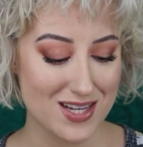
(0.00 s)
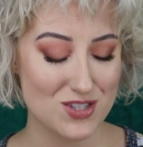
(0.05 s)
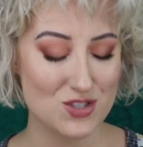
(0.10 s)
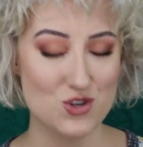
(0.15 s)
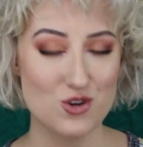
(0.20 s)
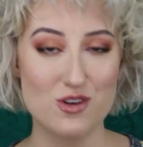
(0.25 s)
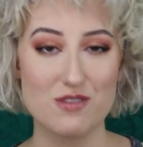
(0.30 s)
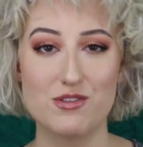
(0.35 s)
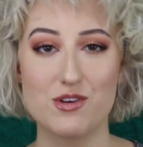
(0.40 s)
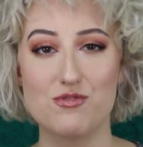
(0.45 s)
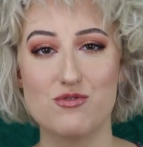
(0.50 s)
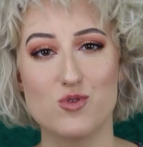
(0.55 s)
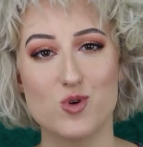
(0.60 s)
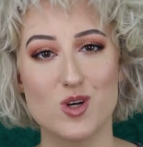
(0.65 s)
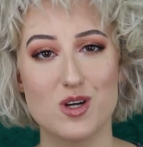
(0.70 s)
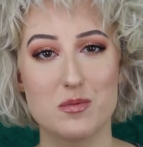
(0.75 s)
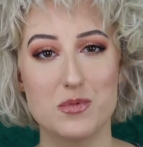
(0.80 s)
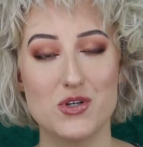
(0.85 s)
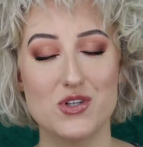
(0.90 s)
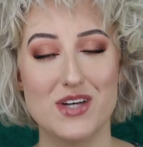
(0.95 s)
a mixture
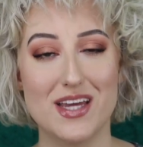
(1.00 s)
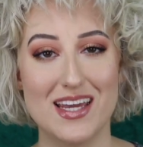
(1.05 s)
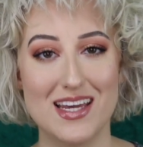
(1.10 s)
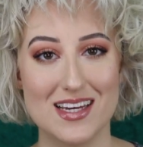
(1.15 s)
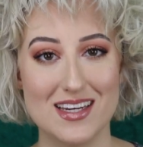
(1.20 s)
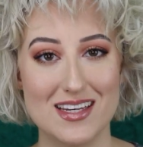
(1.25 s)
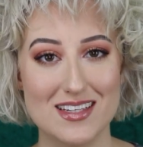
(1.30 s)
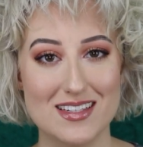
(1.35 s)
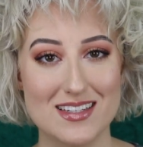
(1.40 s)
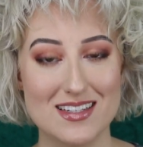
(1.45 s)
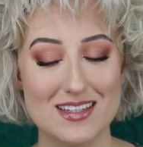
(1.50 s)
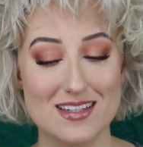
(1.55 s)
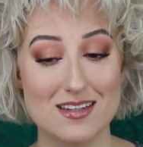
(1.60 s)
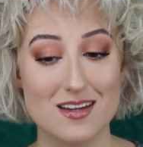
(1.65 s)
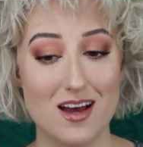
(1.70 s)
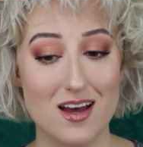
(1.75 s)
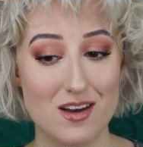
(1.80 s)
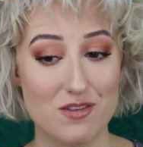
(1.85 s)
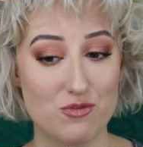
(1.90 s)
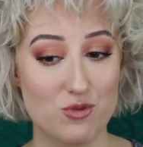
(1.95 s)
of affordable
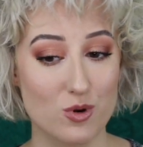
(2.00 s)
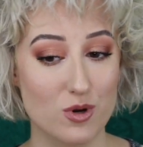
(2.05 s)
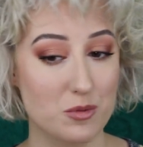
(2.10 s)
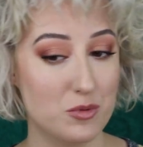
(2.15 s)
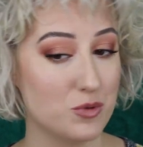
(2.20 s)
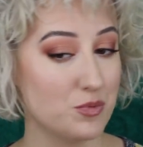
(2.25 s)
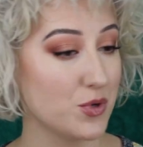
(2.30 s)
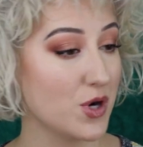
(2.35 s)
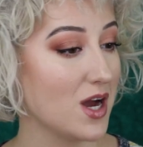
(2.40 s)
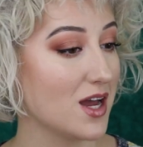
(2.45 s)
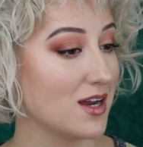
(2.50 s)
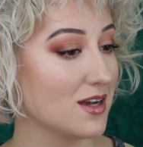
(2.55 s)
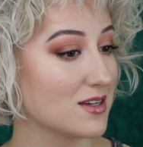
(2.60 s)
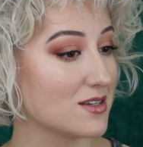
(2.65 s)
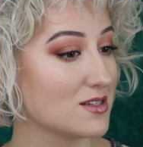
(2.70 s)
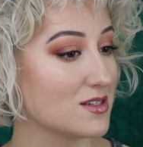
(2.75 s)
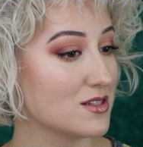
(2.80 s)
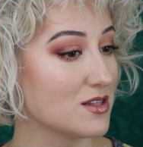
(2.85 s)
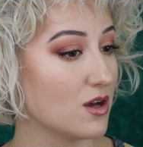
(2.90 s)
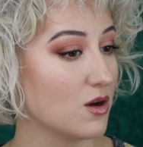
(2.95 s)
and non-affordable
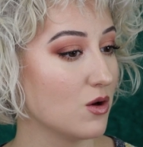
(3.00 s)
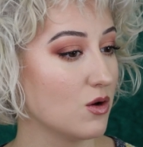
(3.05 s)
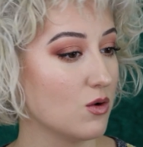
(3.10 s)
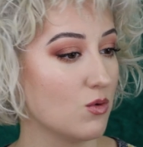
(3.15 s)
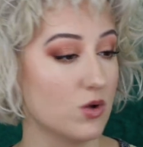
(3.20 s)
products.